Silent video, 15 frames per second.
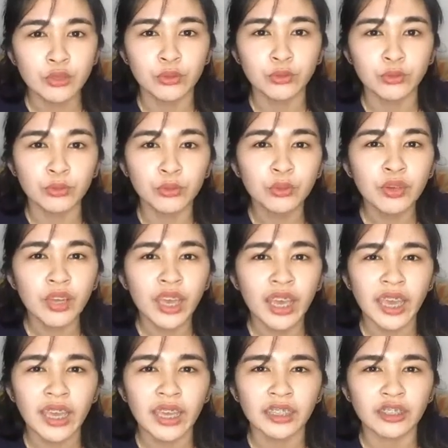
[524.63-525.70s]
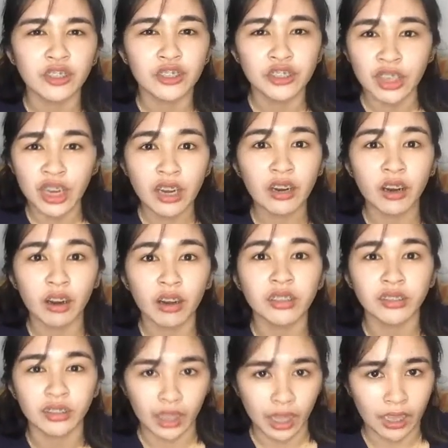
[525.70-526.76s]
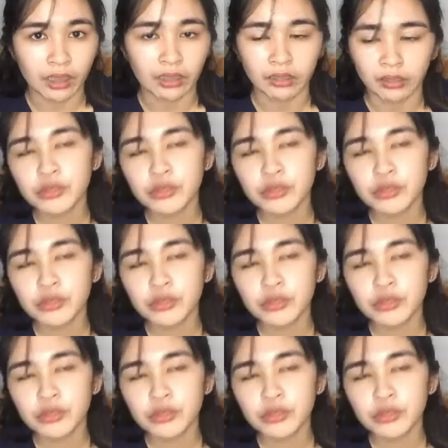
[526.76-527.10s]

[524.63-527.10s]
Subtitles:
do, and share online.